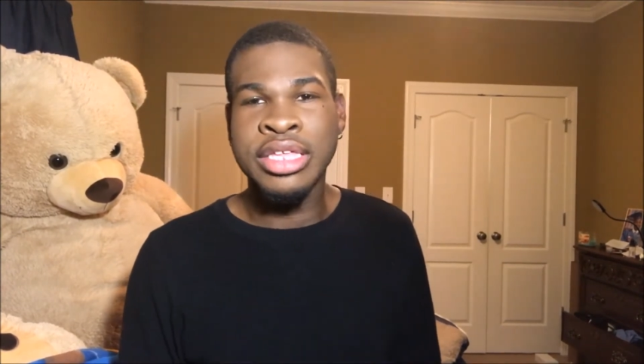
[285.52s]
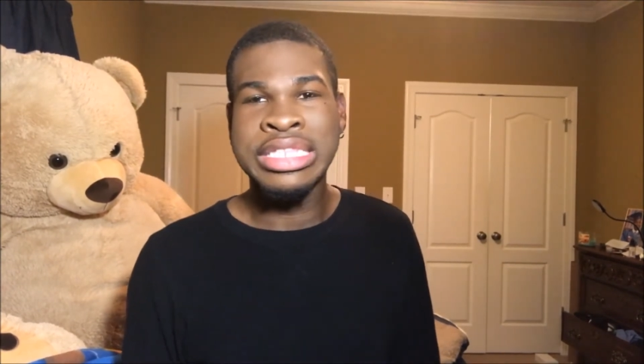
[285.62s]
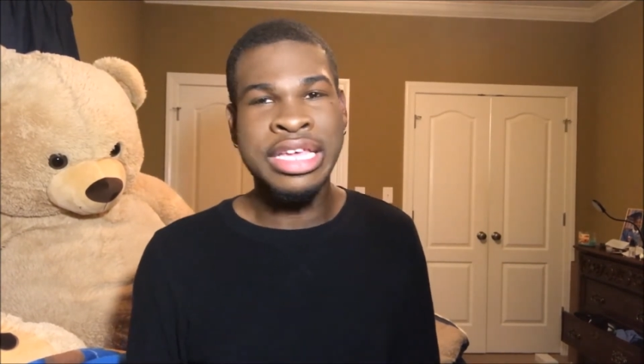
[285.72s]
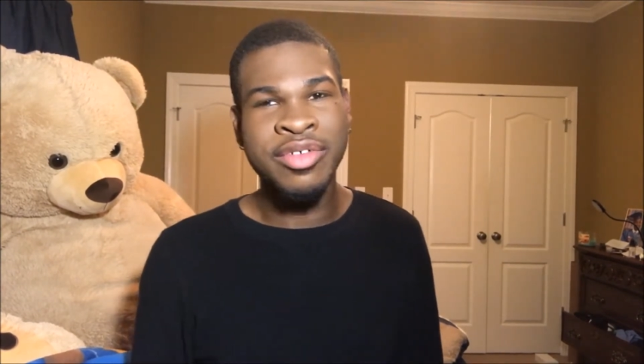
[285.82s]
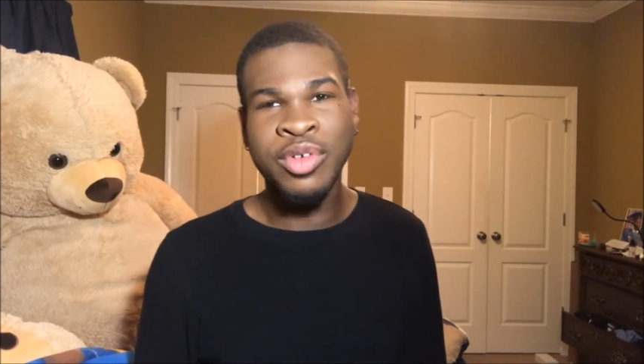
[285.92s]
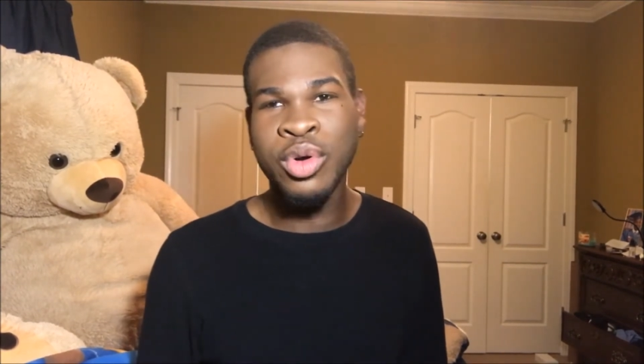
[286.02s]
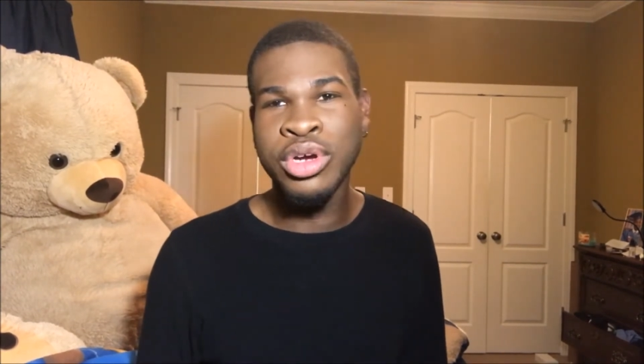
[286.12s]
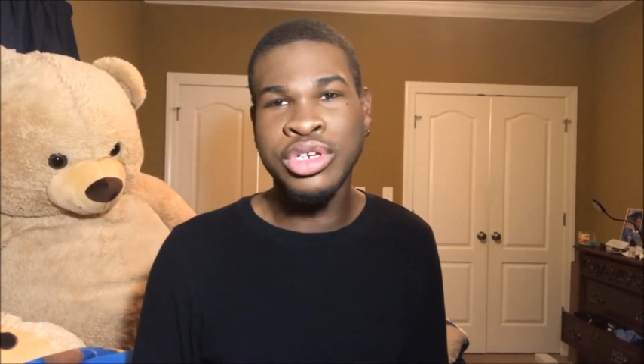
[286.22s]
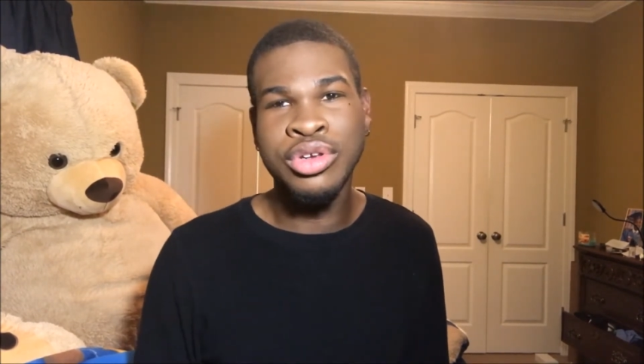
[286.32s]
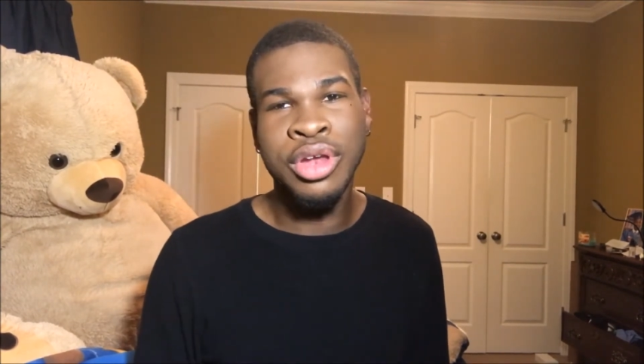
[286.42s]
So, of
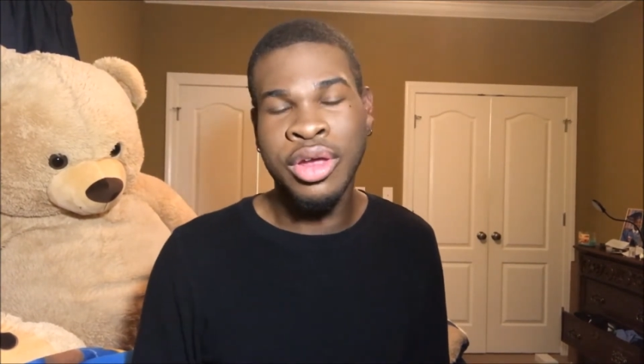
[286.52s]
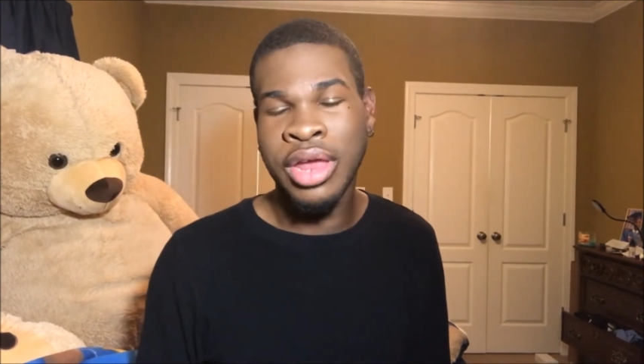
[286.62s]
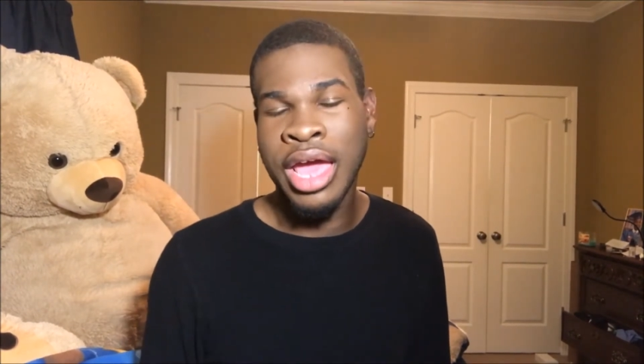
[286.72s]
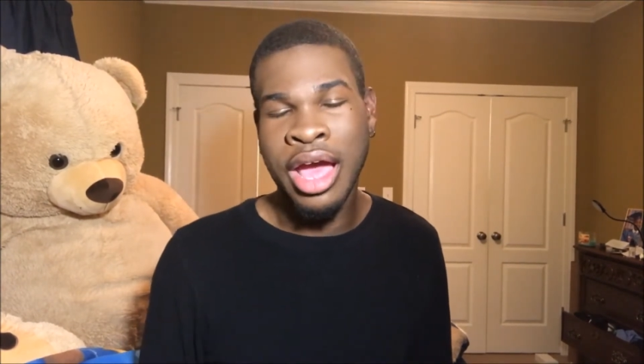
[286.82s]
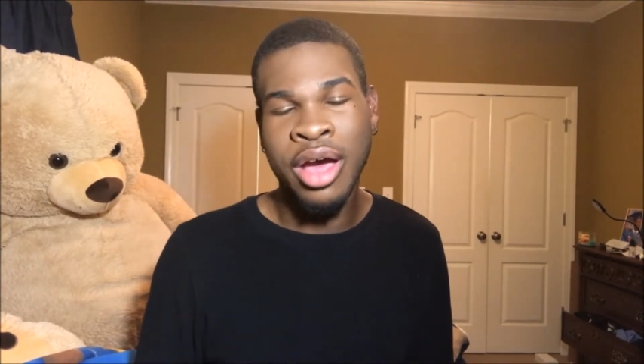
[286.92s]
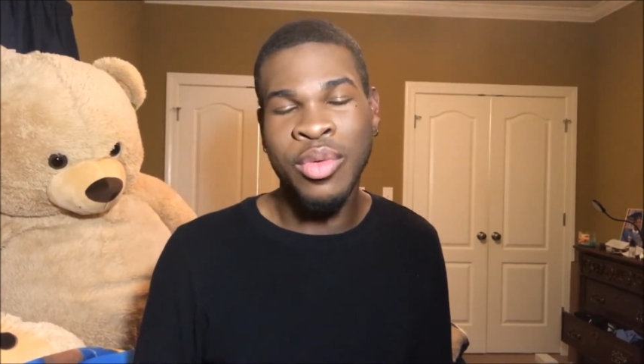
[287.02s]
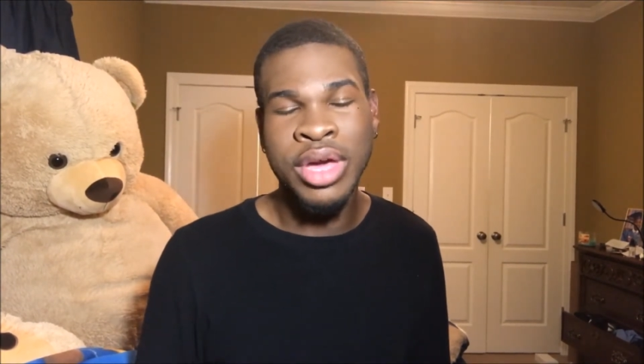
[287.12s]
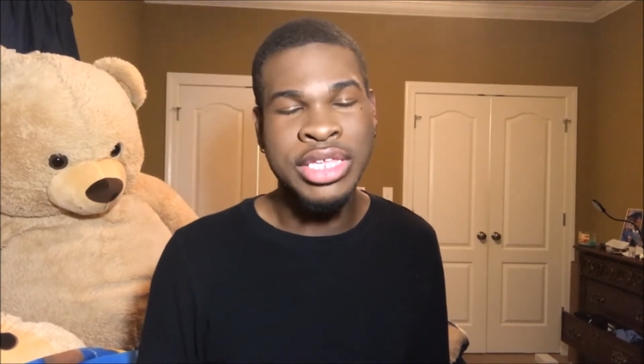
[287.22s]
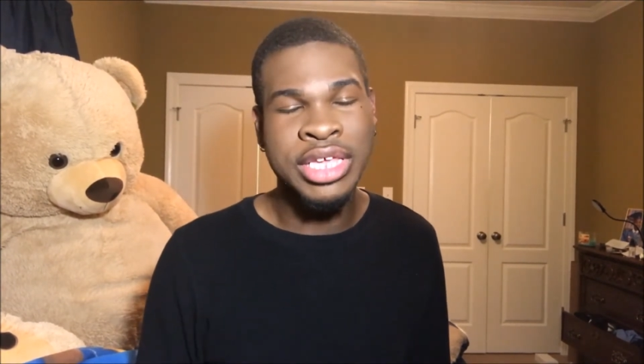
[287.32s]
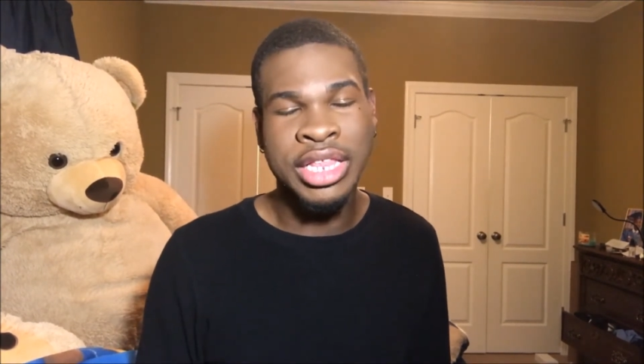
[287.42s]
course, you know, they
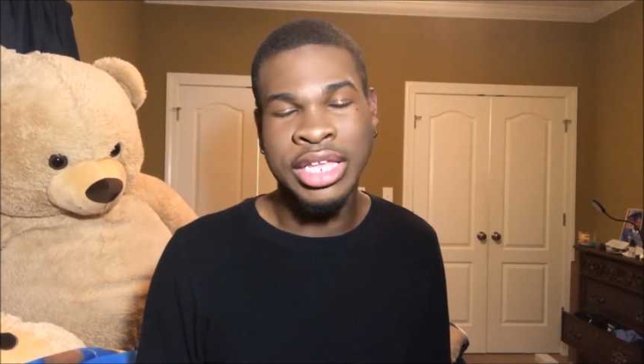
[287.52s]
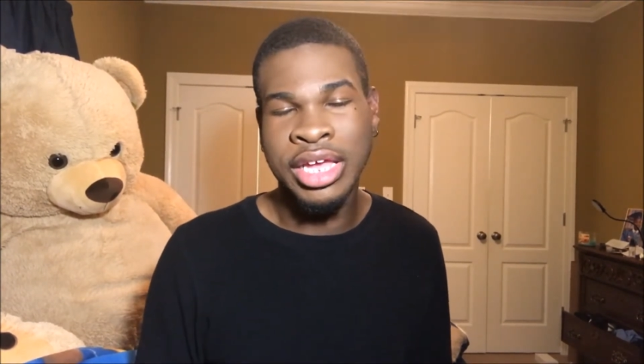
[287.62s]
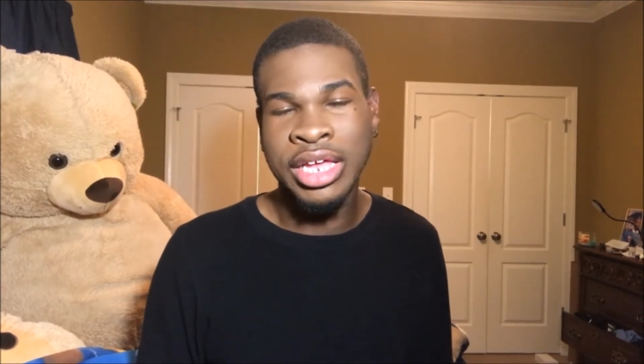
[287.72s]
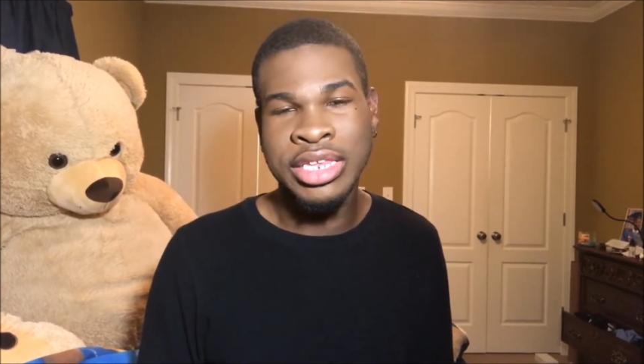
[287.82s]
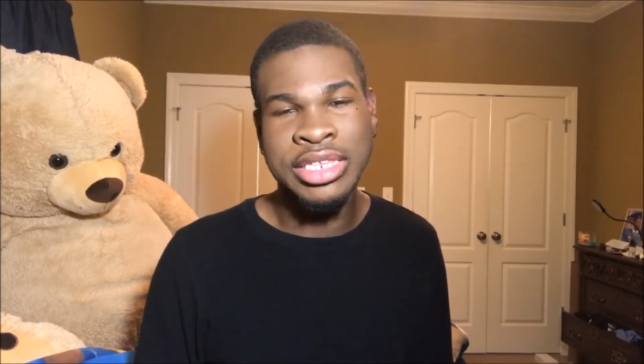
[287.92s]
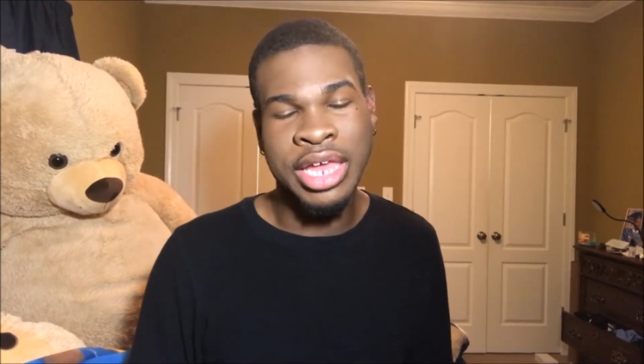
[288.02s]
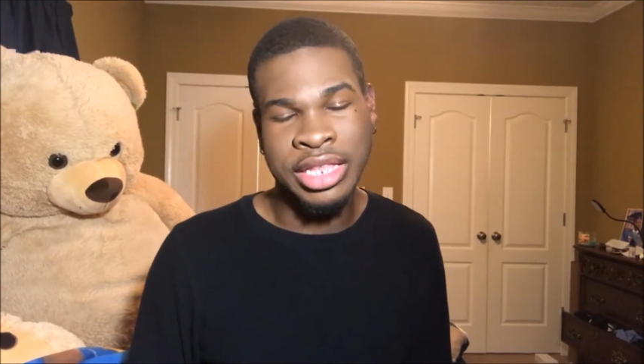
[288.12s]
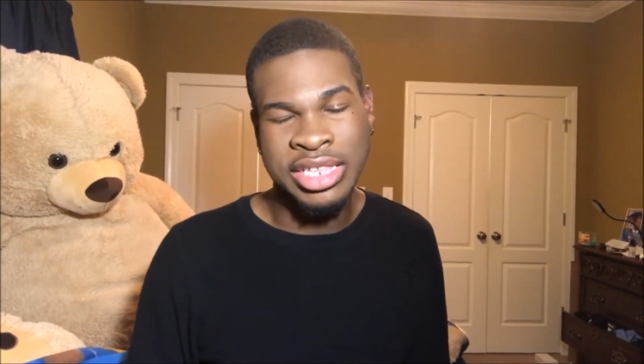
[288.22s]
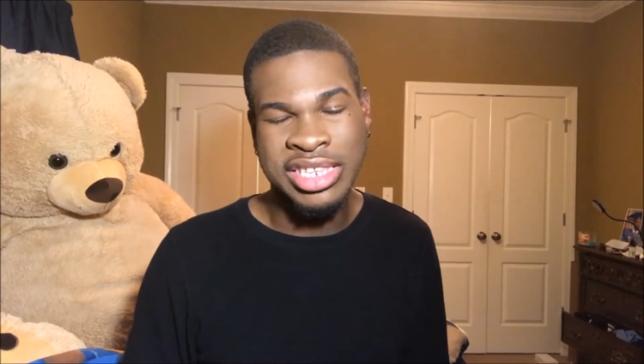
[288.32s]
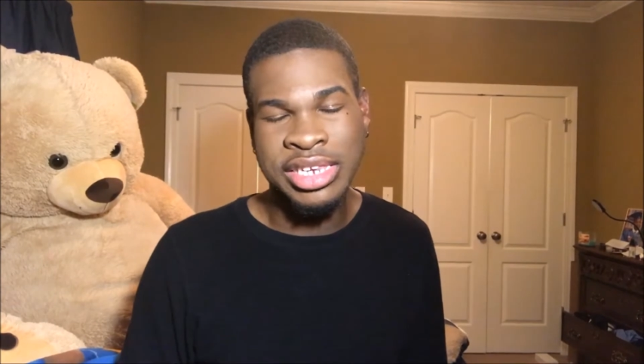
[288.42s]
always have to get us,
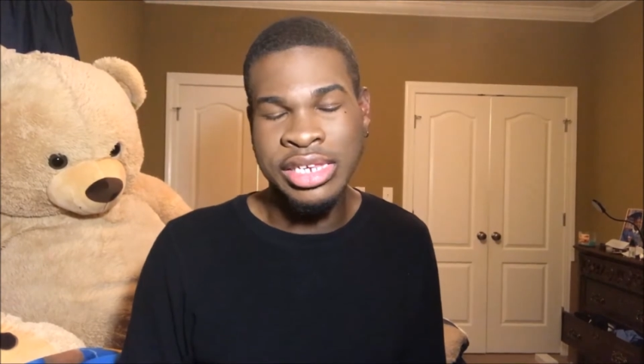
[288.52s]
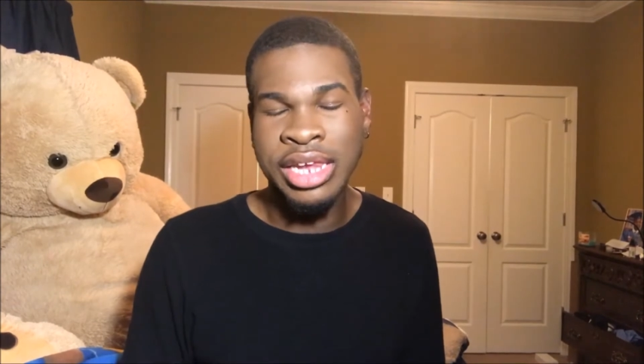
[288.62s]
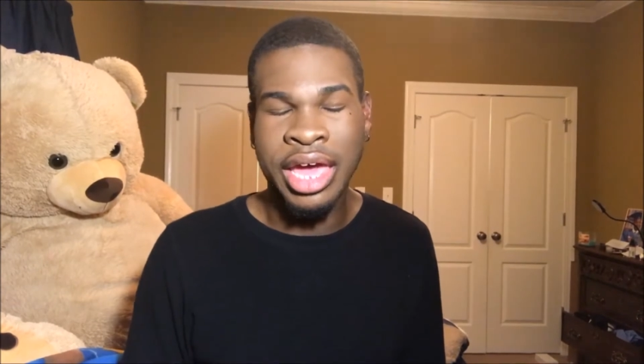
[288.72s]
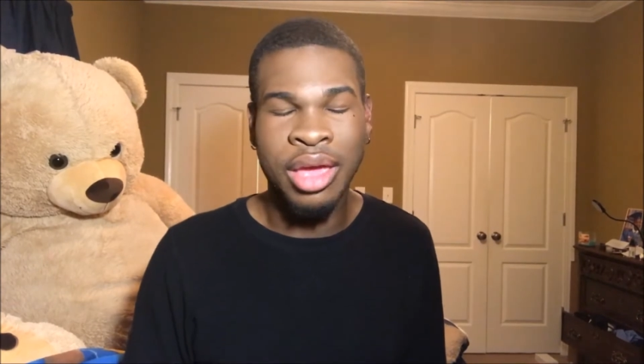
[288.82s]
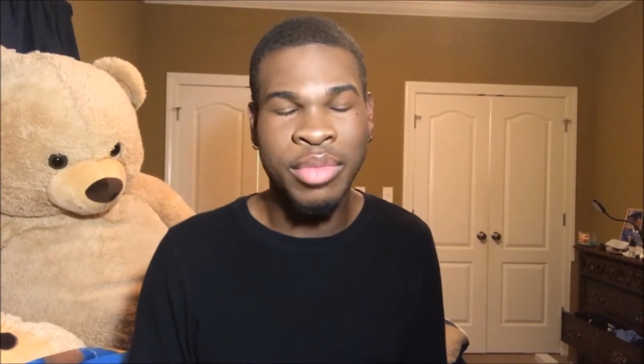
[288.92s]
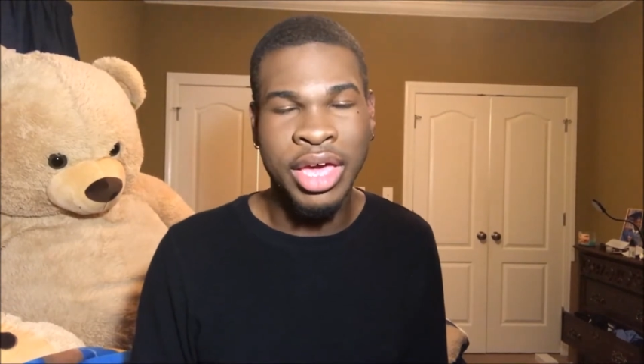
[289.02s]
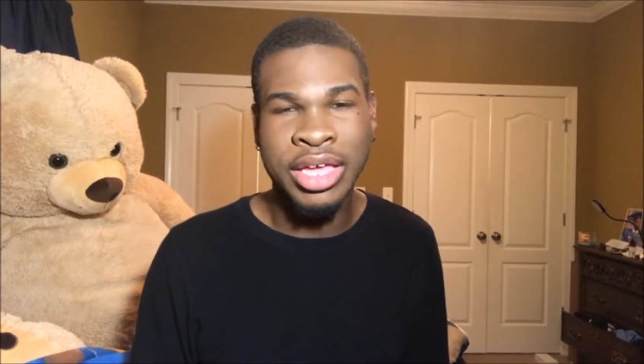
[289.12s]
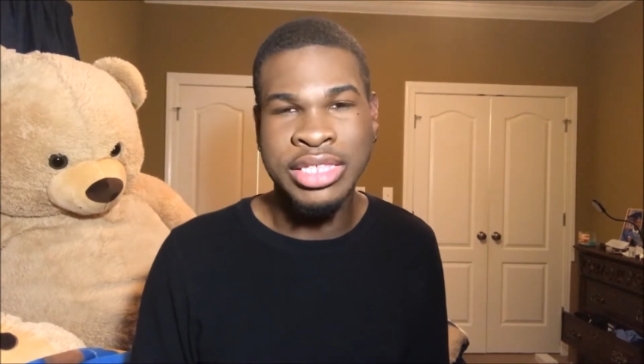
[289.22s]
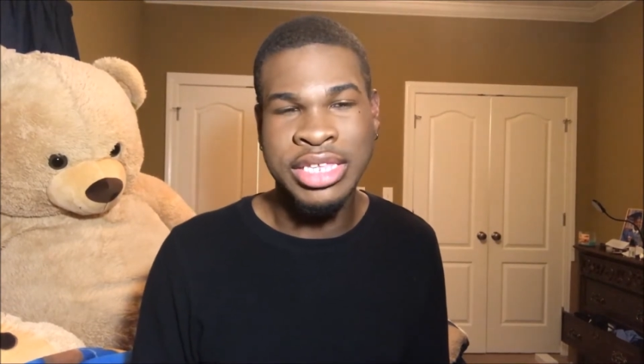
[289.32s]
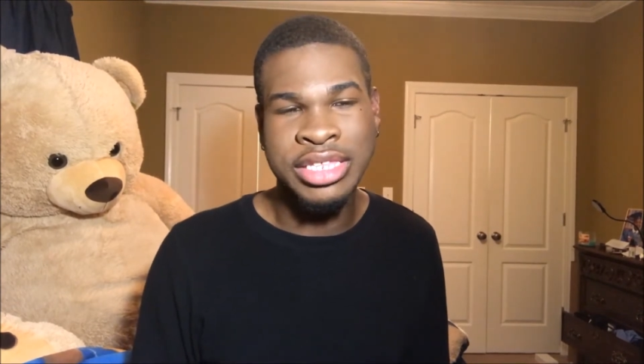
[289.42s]
like, this little
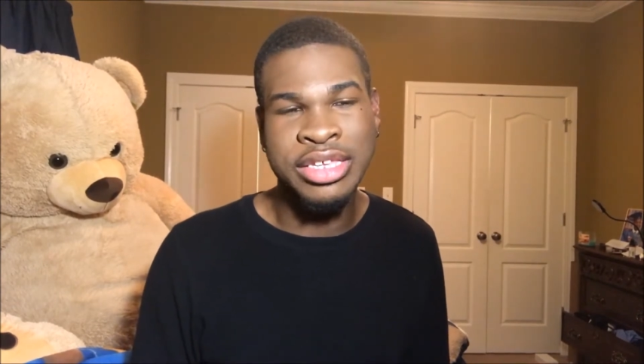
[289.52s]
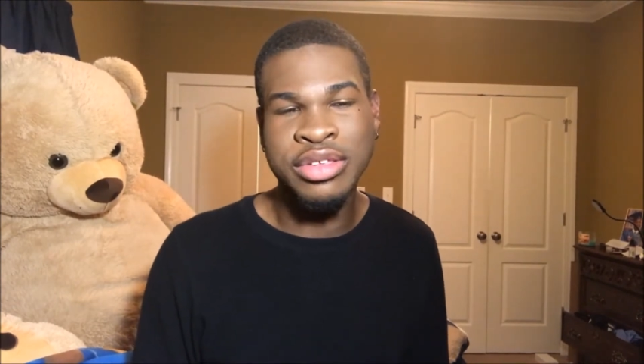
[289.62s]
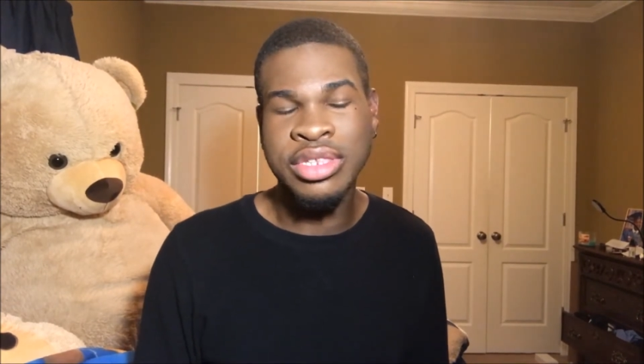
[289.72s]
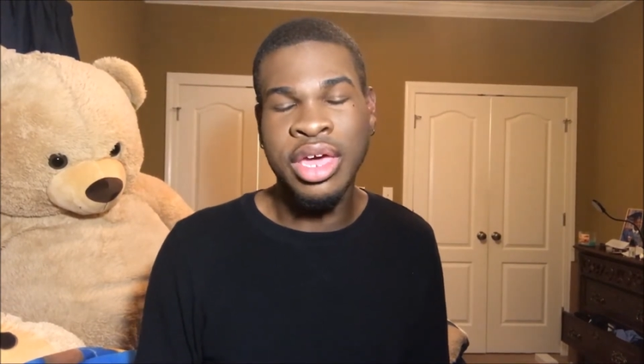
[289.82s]
lame-ass excuse.